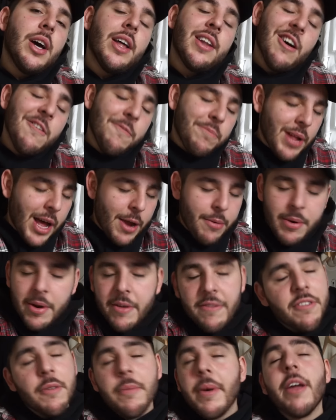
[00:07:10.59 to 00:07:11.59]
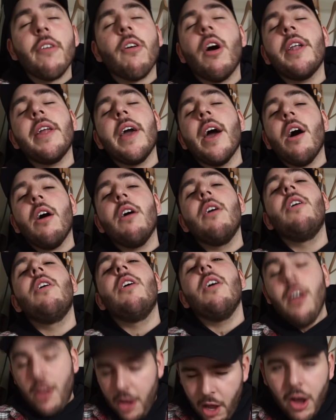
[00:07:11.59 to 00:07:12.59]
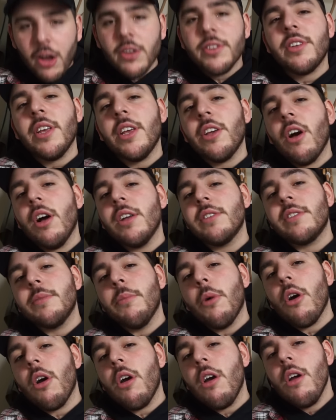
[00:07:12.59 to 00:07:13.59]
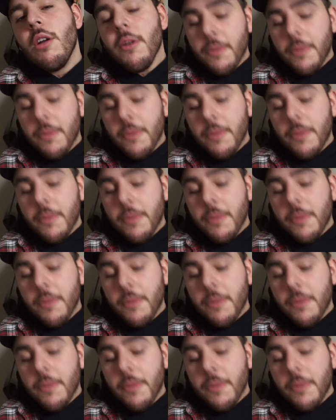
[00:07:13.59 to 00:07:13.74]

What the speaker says: Enough blabbering for me right now. I'll see you guys tomorrow.